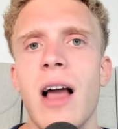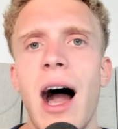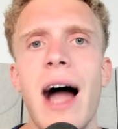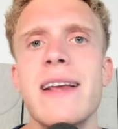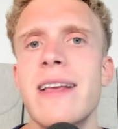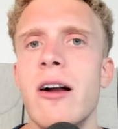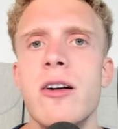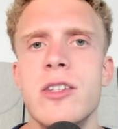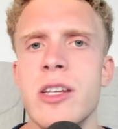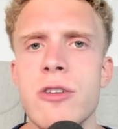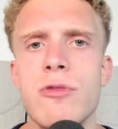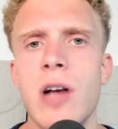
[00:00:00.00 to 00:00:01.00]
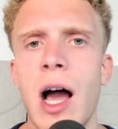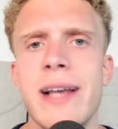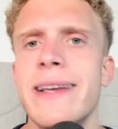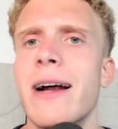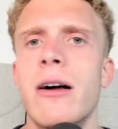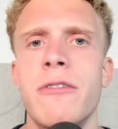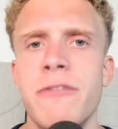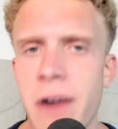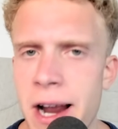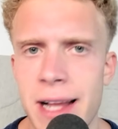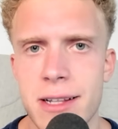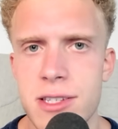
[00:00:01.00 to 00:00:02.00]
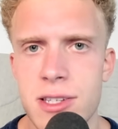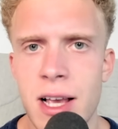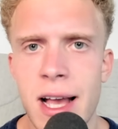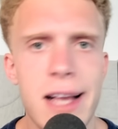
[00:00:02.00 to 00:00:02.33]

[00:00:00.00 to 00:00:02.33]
I guarantee you Kai Kara France